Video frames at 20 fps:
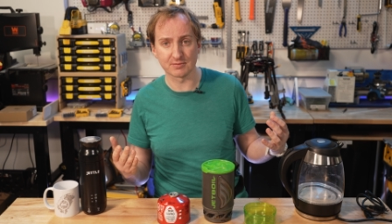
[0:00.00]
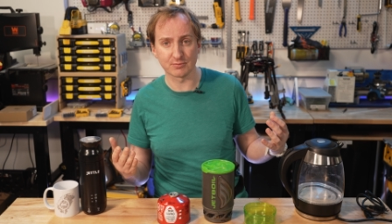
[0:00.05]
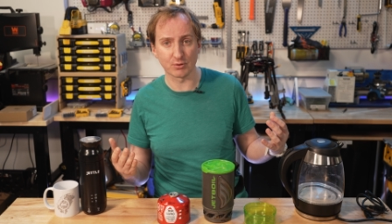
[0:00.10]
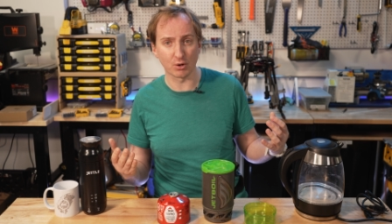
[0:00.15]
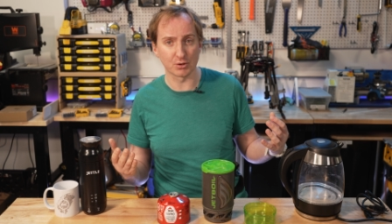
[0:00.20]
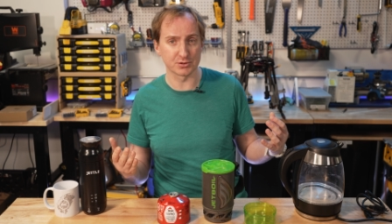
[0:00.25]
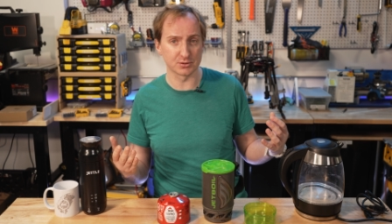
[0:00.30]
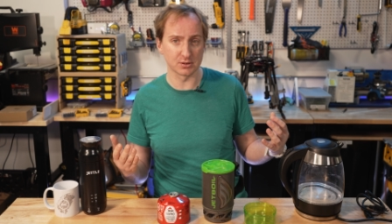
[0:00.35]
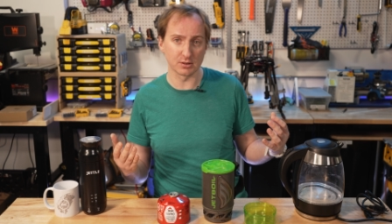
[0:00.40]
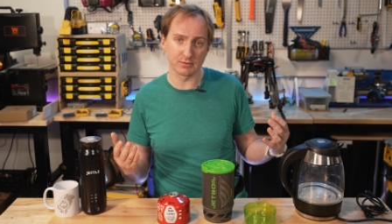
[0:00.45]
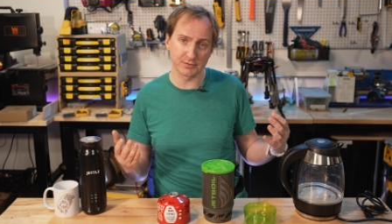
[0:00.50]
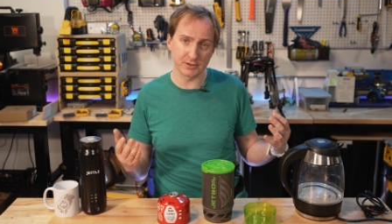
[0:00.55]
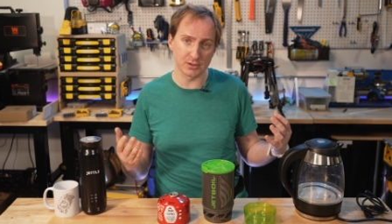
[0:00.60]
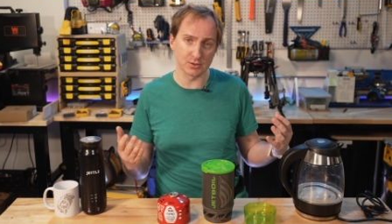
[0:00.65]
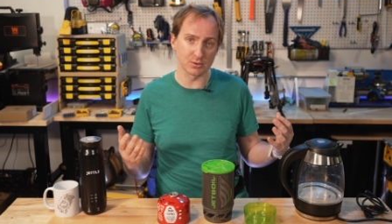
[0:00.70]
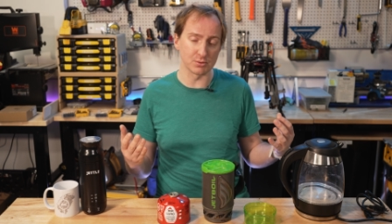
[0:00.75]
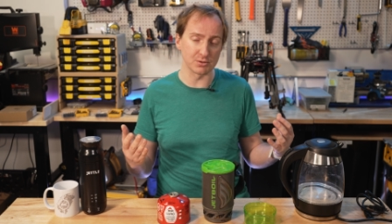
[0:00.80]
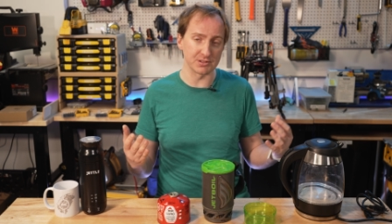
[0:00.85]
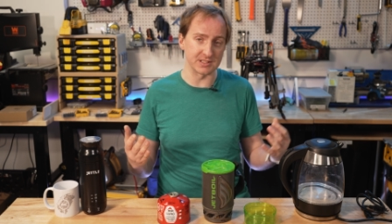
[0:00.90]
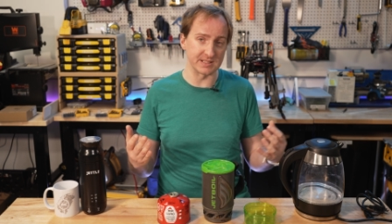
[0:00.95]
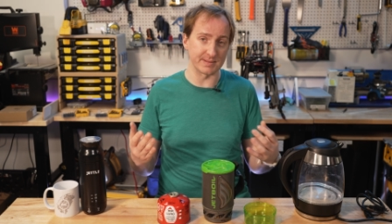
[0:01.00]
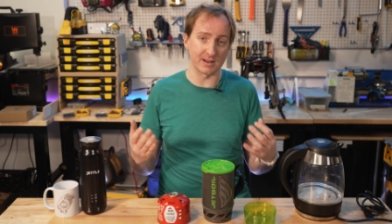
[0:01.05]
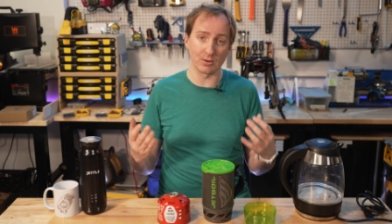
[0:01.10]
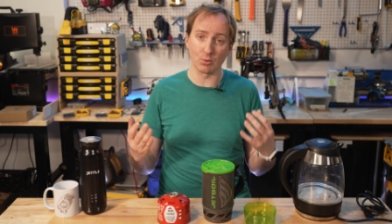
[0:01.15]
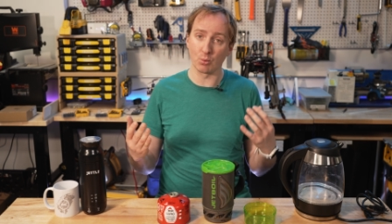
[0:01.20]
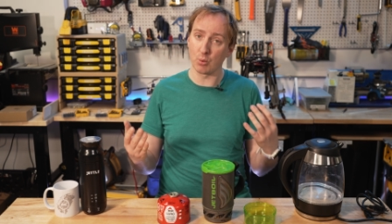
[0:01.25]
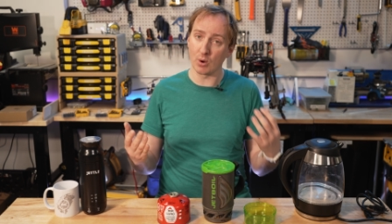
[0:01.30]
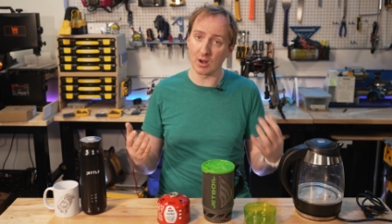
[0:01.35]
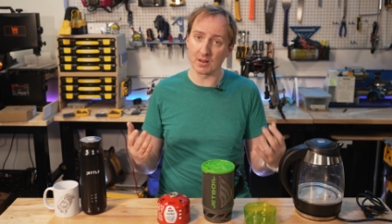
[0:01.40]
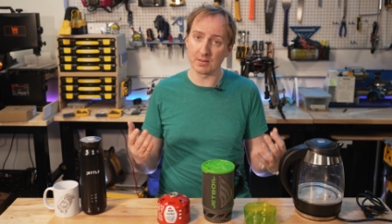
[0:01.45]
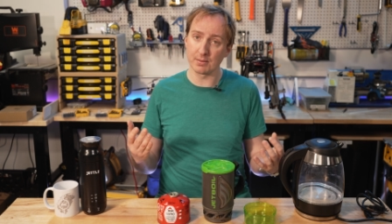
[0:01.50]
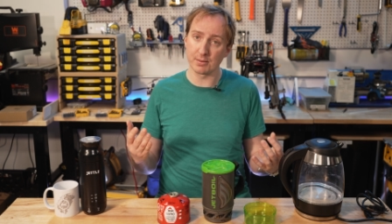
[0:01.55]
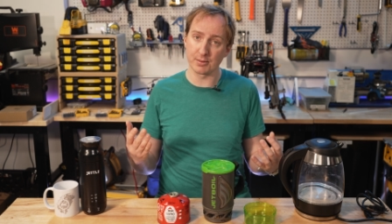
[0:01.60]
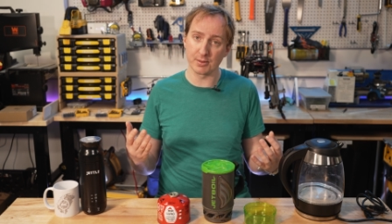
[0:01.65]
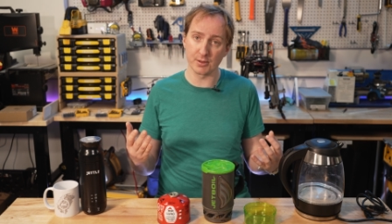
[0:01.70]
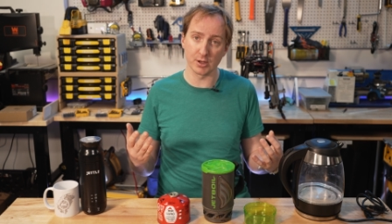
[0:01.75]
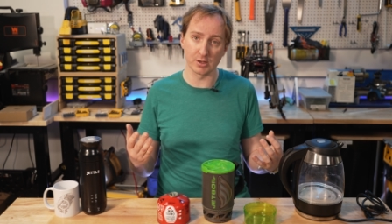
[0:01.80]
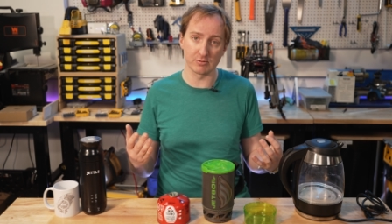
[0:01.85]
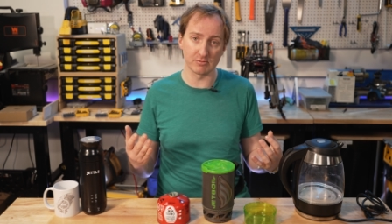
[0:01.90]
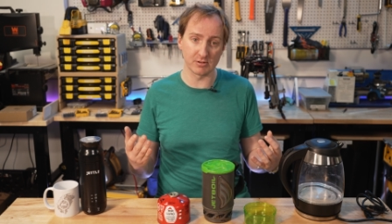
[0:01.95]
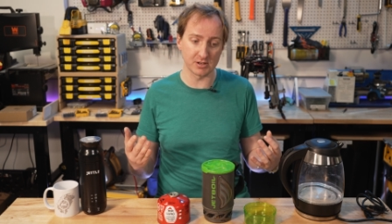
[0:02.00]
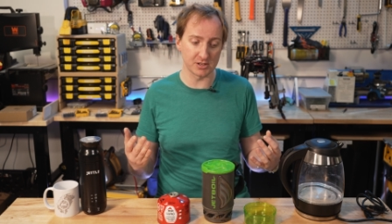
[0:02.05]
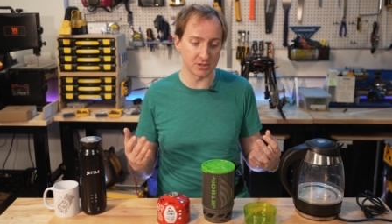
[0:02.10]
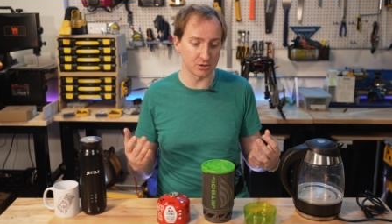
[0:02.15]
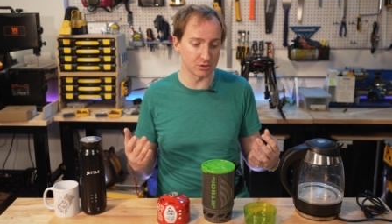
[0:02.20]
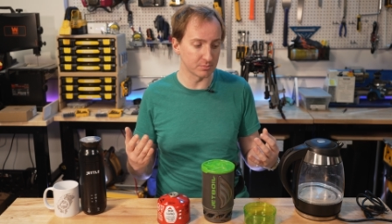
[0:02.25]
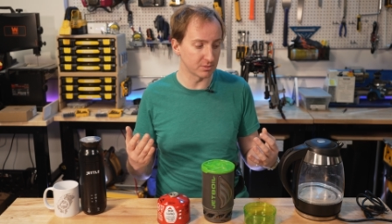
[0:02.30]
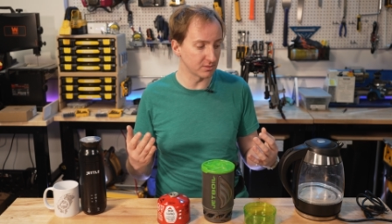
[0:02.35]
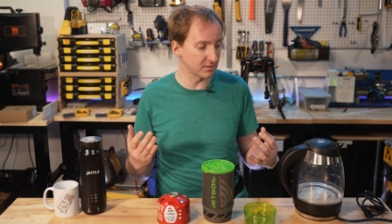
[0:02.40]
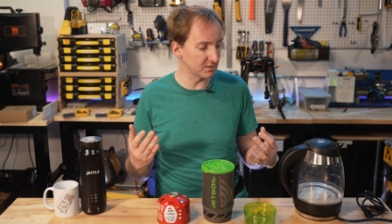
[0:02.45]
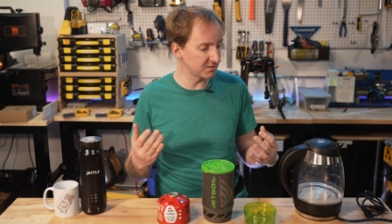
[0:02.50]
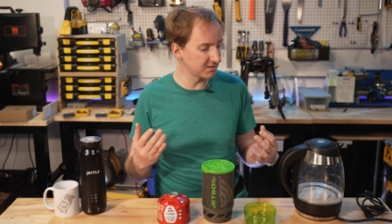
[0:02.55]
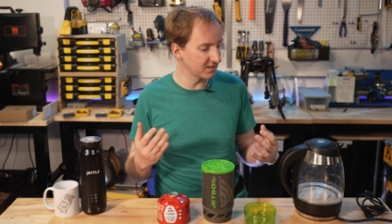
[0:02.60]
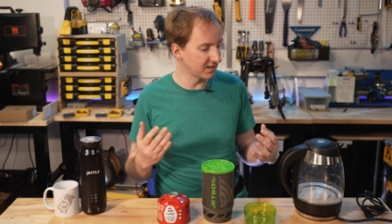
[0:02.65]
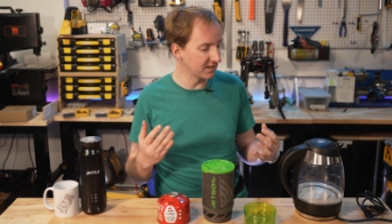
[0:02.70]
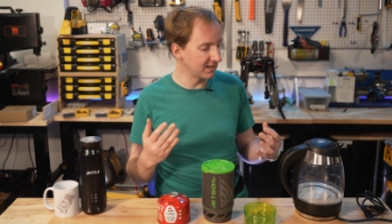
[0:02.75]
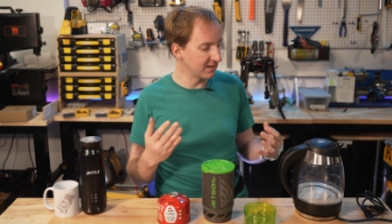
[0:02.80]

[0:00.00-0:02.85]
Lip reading: fossil fuels and about 1/3 renewables.